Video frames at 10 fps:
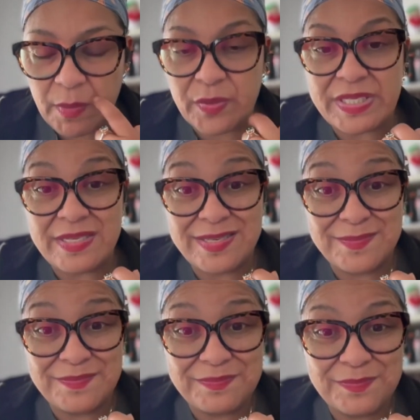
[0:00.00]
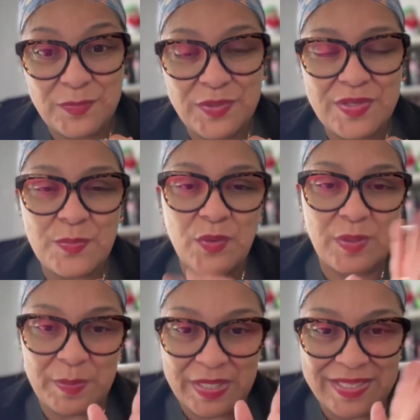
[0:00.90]
memory system, which is
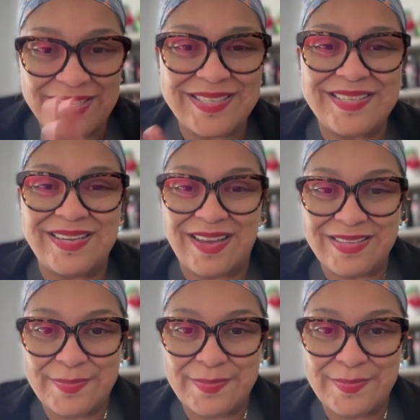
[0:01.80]
more the PTSD.